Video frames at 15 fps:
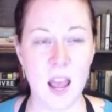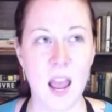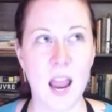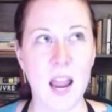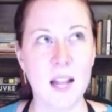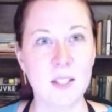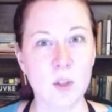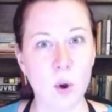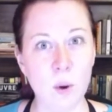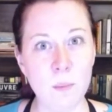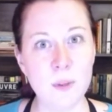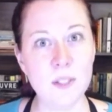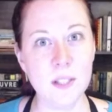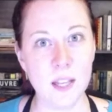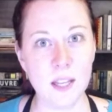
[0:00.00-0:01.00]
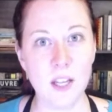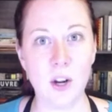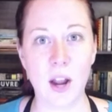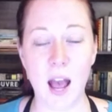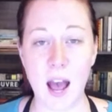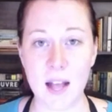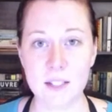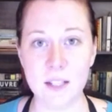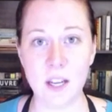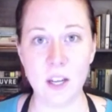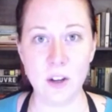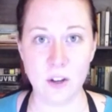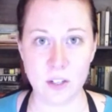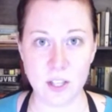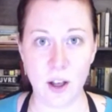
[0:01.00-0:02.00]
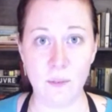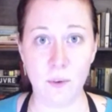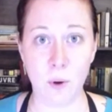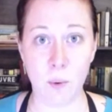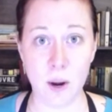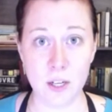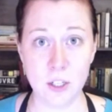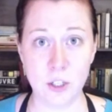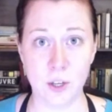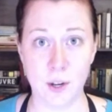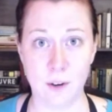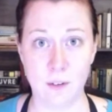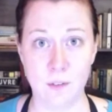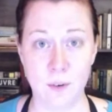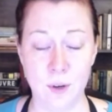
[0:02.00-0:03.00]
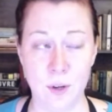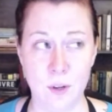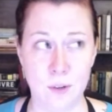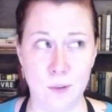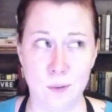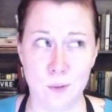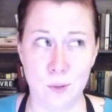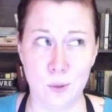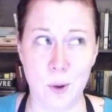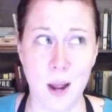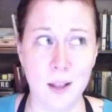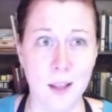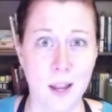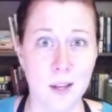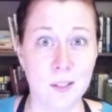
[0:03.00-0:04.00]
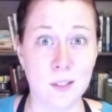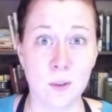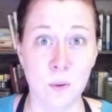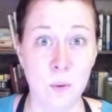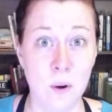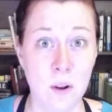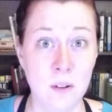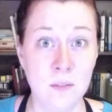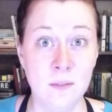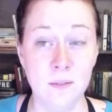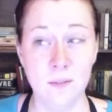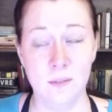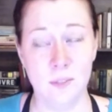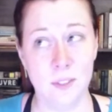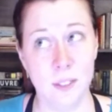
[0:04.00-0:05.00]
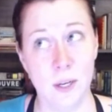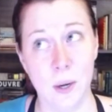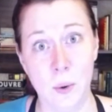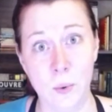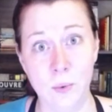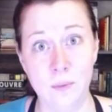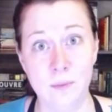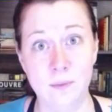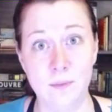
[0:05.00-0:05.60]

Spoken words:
It's almost like you're asking yourself a question. Do I like school? No.